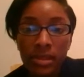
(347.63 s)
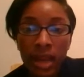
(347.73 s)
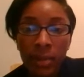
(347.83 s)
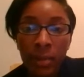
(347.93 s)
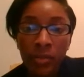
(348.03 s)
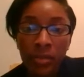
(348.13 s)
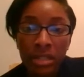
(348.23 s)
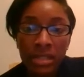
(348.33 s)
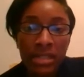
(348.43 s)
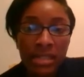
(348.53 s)

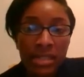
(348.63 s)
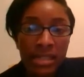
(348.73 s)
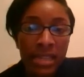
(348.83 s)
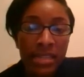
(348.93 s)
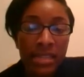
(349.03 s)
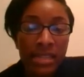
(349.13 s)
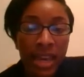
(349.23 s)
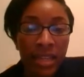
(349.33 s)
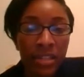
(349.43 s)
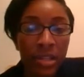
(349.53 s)
Tamarisi states
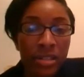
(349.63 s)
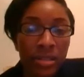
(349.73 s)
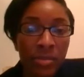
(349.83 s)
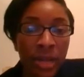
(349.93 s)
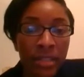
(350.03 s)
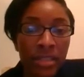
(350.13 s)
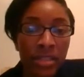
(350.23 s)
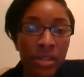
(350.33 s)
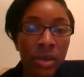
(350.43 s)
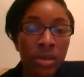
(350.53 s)
that in nursing practice,
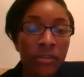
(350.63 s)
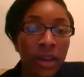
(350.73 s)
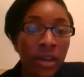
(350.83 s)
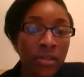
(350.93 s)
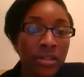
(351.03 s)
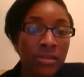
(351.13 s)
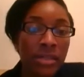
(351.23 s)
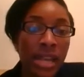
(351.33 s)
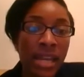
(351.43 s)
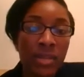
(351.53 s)
the goal of health is
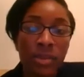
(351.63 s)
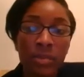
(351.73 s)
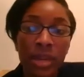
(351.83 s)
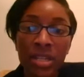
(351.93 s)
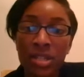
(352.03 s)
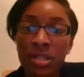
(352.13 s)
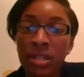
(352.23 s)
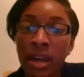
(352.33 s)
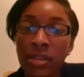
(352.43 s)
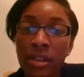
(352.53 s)
obtained when patient
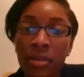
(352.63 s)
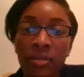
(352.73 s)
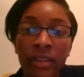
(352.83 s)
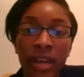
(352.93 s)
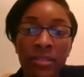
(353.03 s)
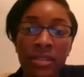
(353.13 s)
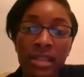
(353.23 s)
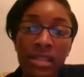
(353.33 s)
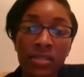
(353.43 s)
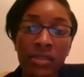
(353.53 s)
and healthcare providers
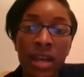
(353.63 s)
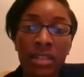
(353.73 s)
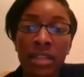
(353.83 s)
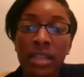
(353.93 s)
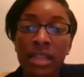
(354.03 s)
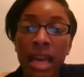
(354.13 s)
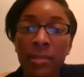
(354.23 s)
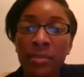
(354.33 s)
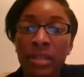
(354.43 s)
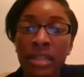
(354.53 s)
interact and
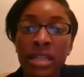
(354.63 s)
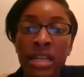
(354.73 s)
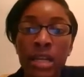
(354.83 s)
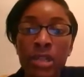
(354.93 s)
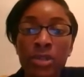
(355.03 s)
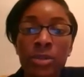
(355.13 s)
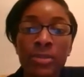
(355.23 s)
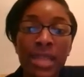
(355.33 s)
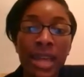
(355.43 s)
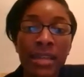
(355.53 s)
collaborate to
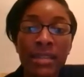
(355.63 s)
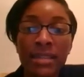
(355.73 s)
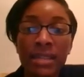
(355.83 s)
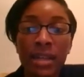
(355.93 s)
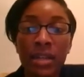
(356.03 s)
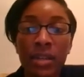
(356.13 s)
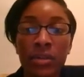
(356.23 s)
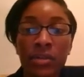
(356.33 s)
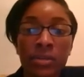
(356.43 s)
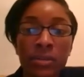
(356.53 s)
obtain set
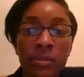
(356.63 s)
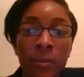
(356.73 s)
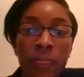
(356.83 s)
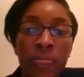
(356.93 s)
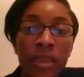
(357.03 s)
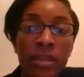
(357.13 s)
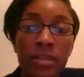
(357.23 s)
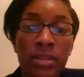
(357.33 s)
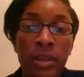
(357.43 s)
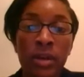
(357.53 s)
goals.
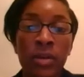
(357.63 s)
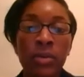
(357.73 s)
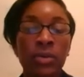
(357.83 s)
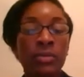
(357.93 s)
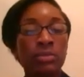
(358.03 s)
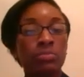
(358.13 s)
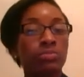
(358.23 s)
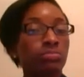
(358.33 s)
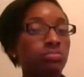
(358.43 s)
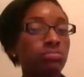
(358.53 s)
So
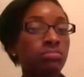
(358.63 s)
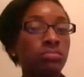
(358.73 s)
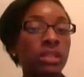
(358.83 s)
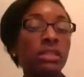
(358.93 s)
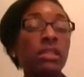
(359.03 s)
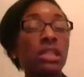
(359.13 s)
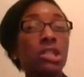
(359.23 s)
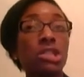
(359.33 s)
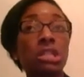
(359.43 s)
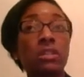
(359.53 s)
this is
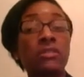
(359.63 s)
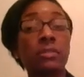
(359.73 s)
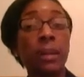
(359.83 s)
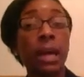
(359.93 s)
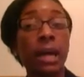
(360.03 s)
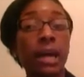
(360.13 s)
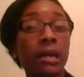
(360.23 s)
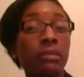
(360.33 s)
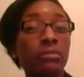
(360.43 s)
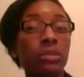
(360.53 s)
achieved
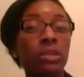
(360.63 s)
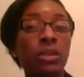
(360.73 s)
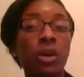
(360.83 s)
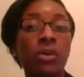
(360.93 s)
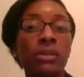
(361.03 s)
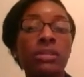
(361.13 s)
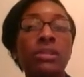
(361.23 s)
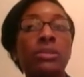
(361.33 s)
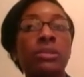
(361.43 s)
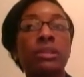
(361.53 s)
by, always
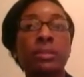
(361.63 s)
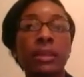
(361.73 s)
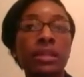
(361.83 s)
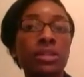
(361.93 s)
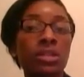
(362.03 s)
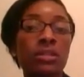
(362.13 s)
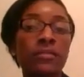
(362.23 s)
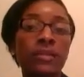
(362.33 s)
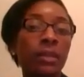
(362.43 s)
including the patient and